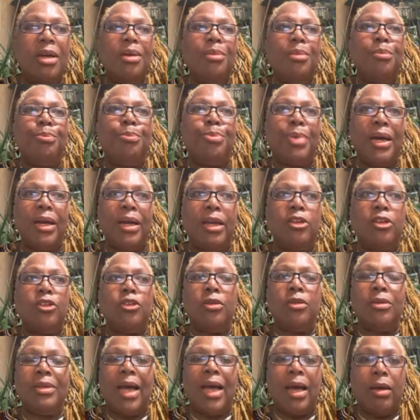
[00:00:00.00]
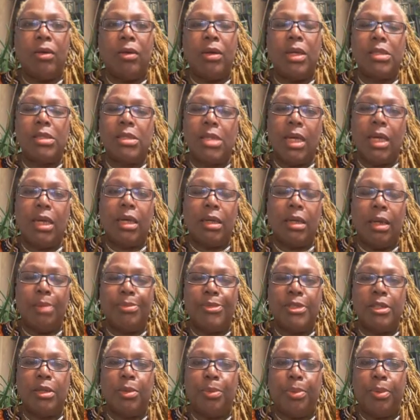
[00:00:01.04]
but you're not going to take it up
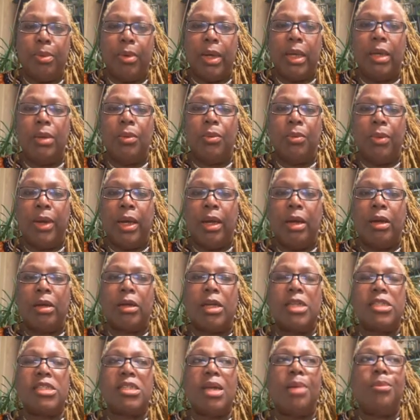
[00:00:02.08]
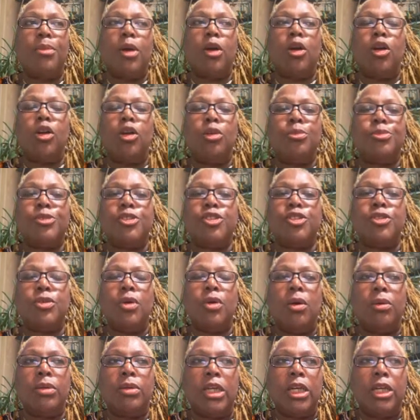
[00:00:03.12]
to the point where because some herbs you
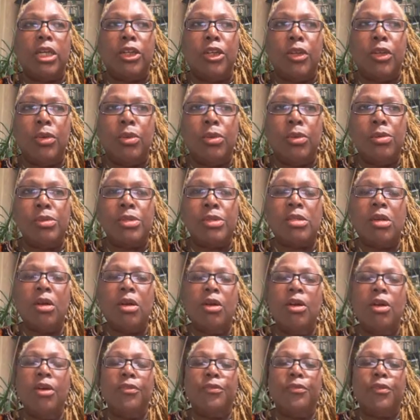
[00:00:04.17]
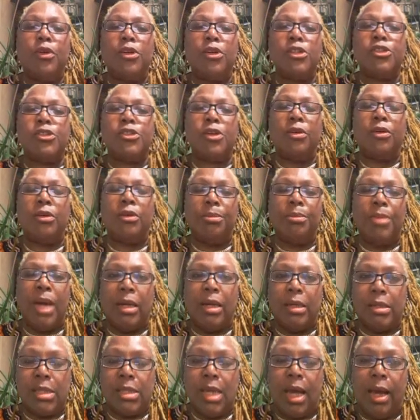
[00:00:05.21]
only use for a certain amount
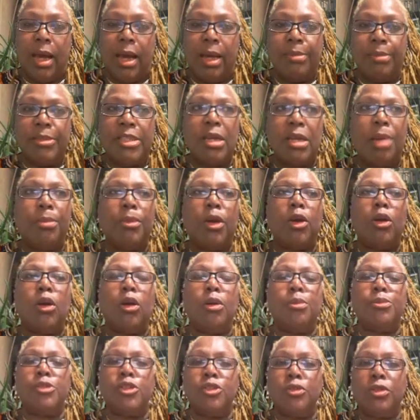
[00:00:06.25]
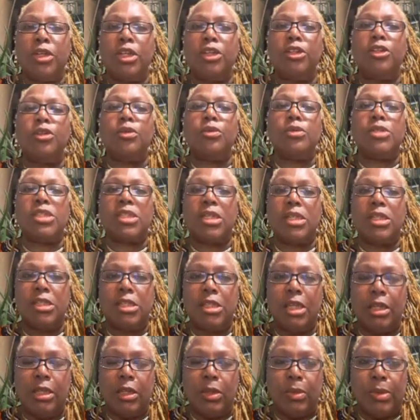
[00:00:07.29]
of time. Some herbs you can use
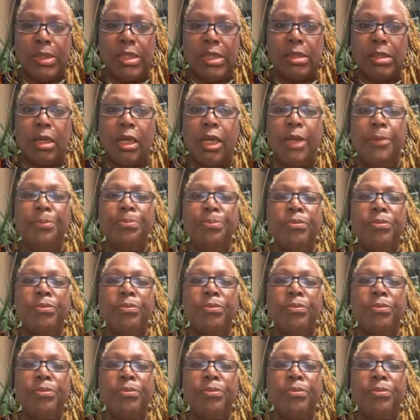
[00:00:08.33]
continuously